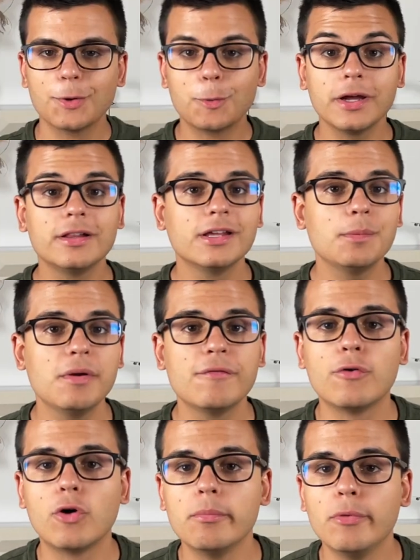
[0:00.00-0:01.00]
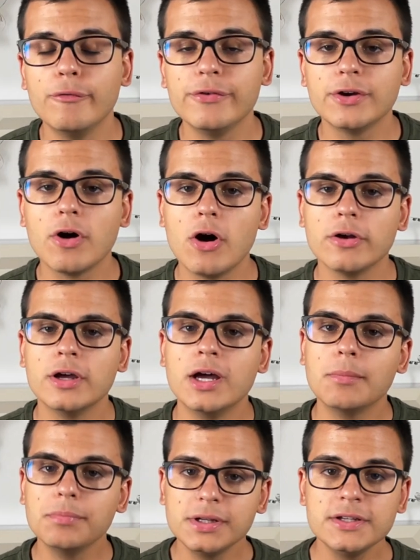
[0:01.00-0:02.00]
Quickly before moving on,
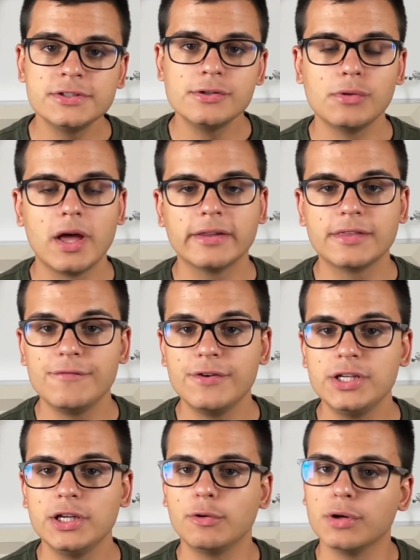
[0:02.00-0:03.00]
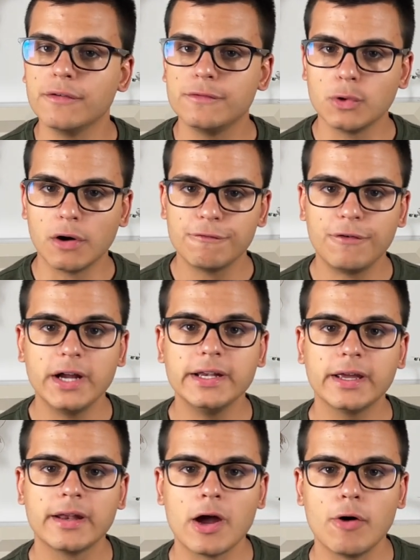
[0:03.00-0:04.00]
please do like the video if you are
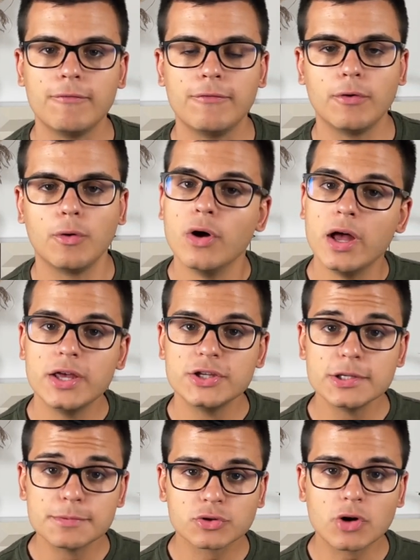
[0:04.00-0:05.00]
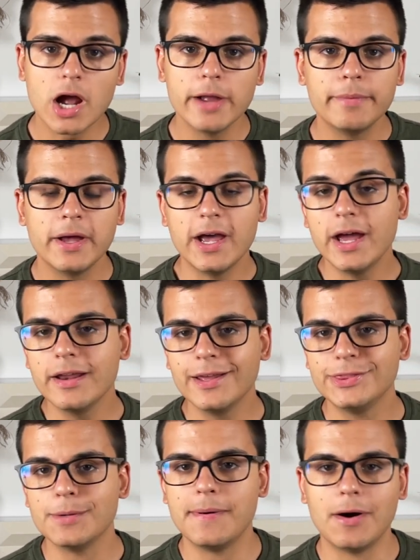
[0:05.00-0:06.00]
finding it helpful subscribe, and
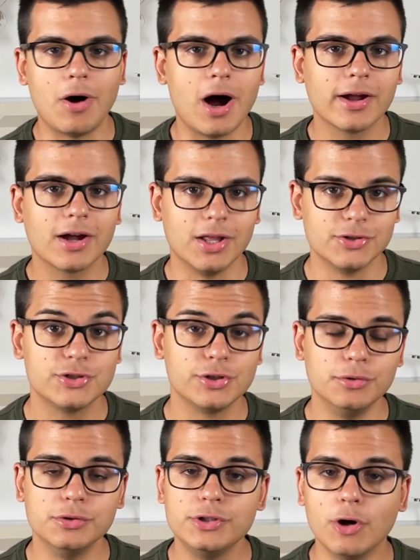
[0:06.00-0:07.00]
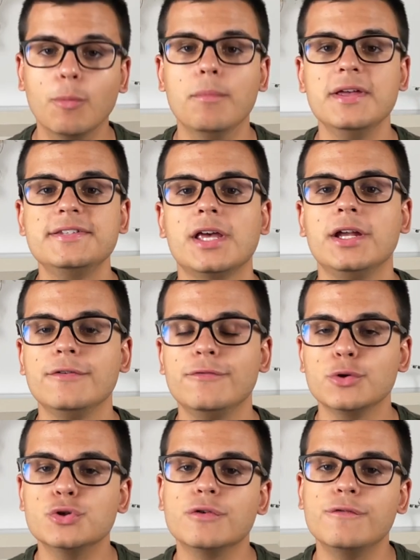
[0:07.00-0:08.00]
hit the bell icon so you don't miss any
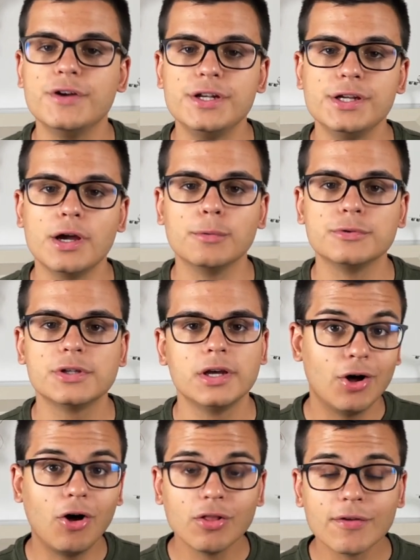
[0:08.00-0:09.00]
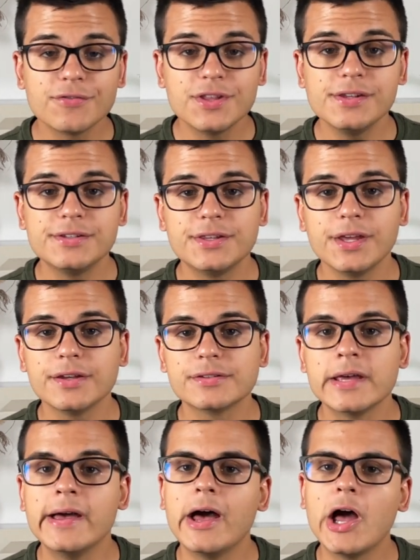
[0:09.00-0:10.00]
future videos. All of these
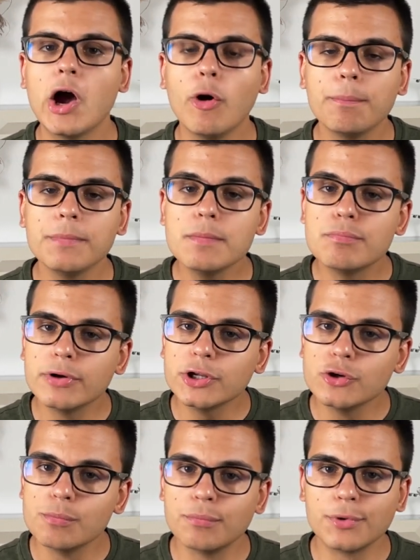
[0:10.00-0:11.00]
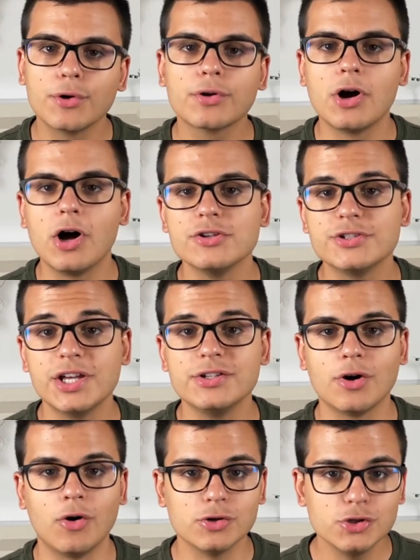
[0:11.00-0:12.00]
things help me bring you more content
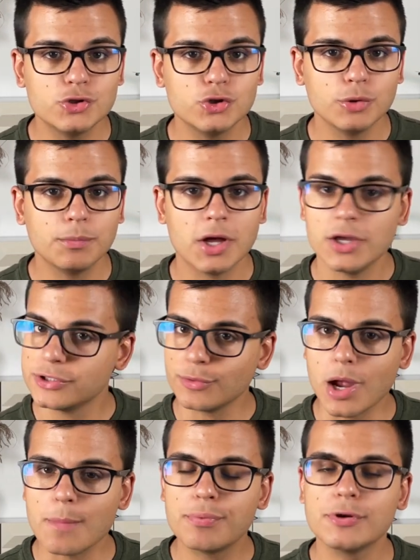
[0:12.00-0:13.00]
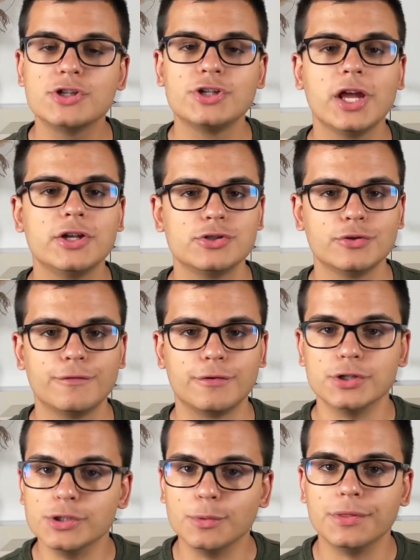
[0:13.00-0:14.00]
on YouTube, so I appreciate you for
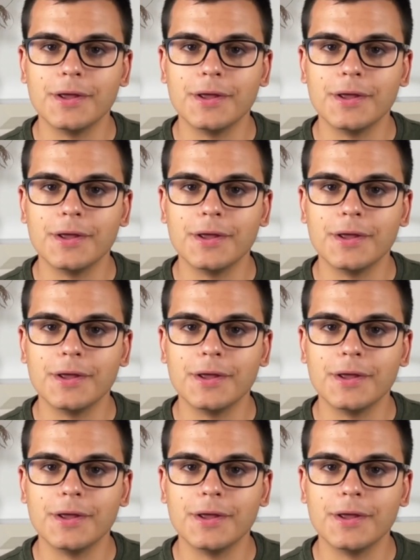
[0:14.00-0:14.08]
doing